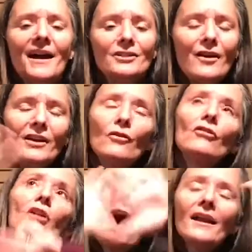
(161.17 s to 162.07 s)
So I can do a
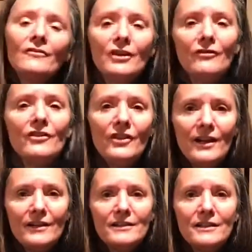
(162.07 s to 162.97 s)
lot of different
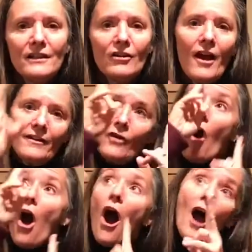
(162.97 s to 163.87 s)
things to kind of
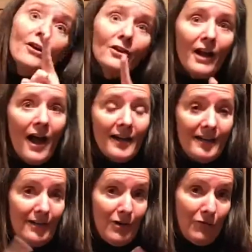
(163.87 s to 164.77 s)
honor God
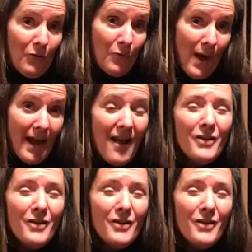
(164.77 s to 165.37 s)
in a different way.